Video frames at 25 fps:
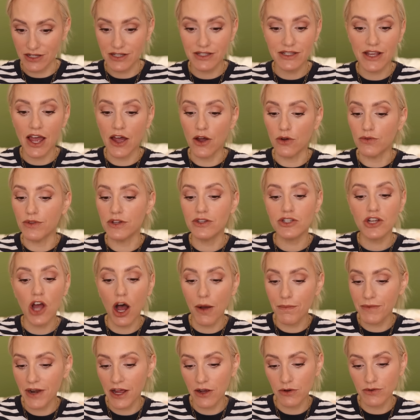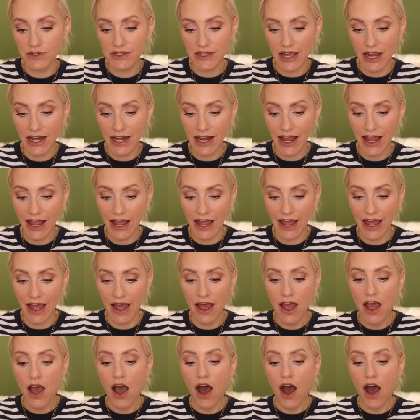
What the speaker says: So the top notes in here